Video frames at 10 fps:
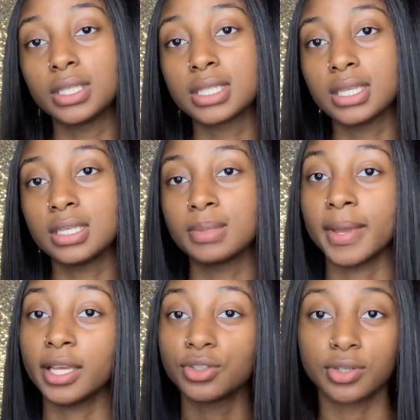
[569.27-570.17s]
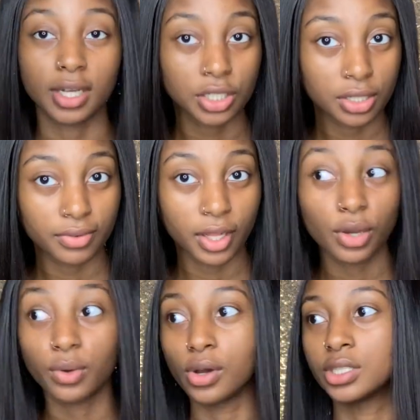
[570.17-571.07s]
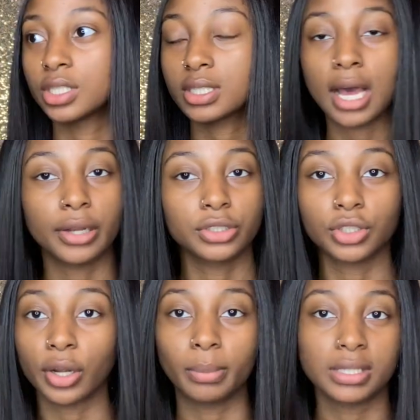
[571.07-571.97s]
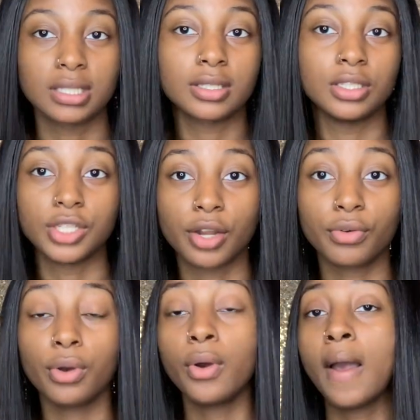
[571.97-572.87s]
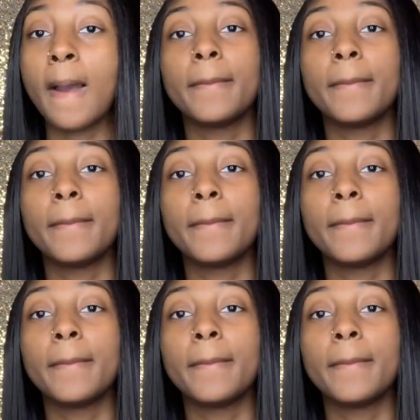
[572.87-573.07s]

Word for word: This is my introduction video on just how to start a business in general,